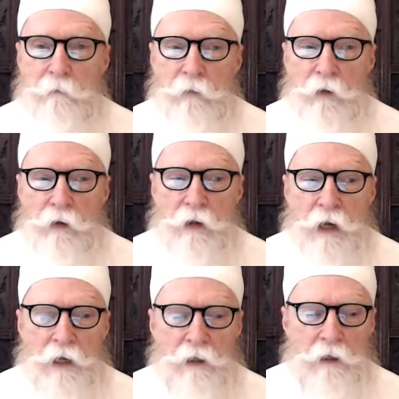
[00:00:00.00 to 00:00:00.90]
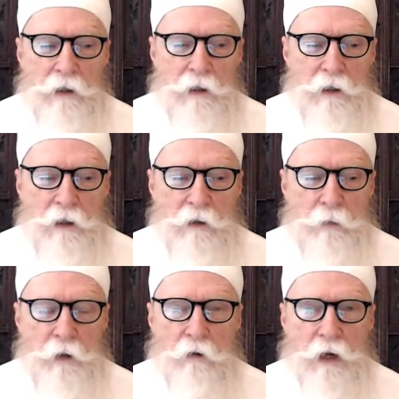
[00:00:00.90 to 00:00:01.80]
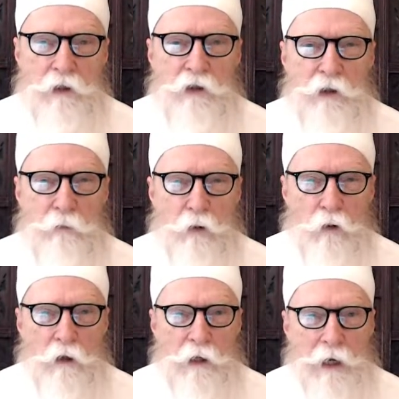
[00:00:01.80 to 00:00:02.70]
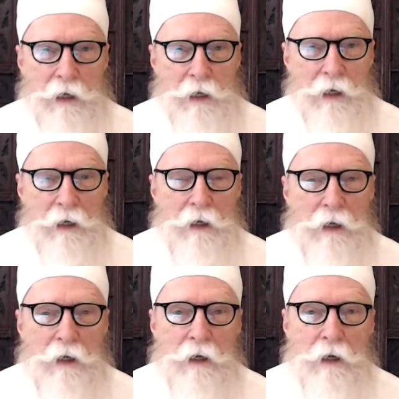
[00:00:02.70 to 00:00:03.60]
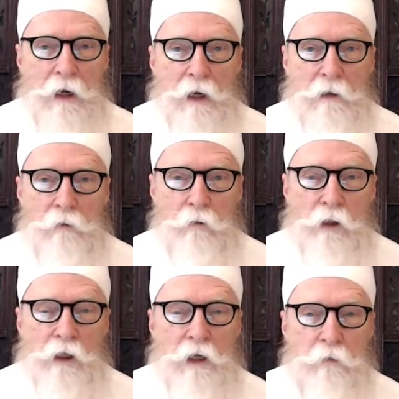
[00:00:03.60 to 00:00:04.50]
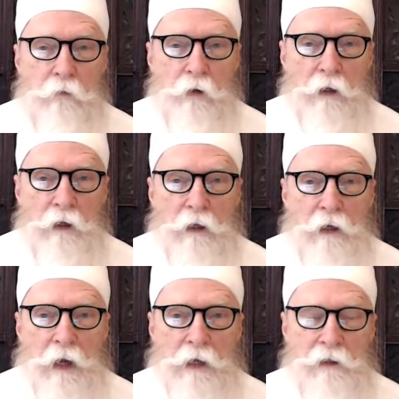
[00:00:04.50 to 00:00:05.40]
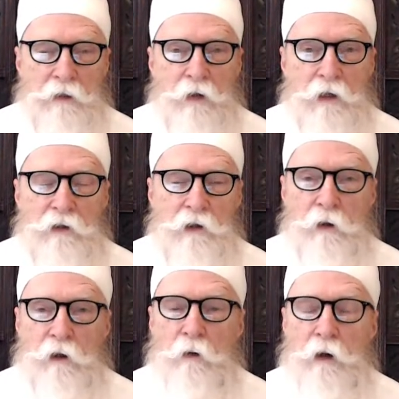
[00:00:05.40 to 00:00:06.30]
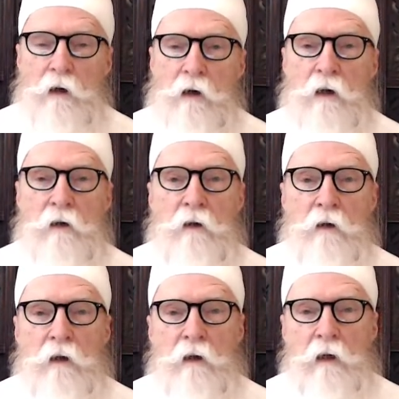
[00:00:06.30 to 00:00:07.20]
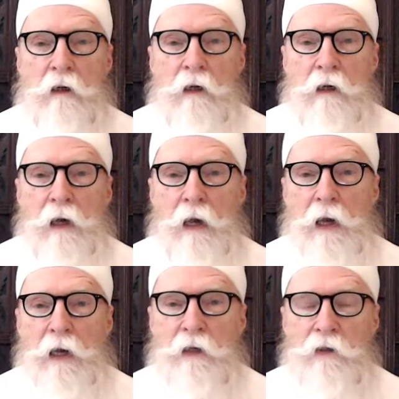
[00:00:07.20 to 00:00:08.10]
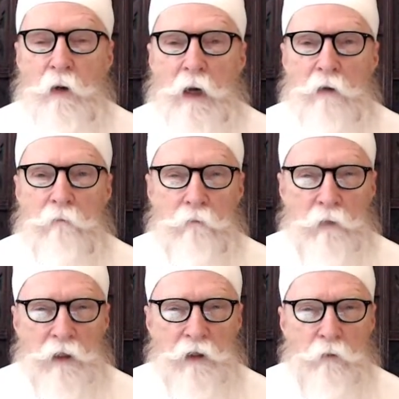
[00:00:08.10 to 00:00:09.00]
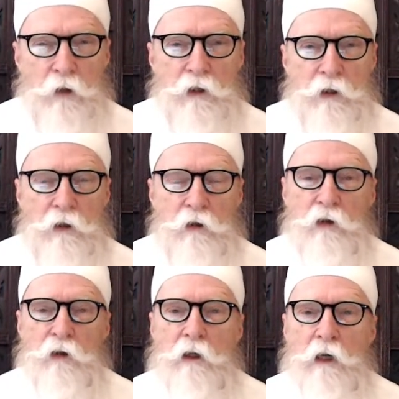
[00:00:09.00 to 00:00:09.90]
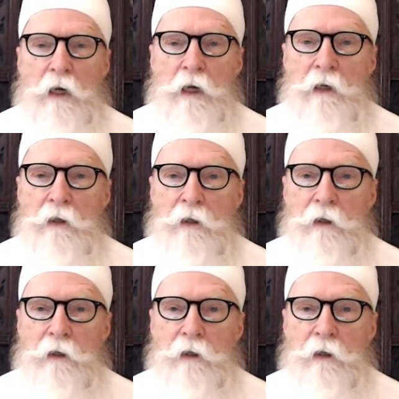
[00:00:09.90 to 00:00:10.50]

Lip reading: that it'll be great to support any relief activities that are going on. And so I did some research, and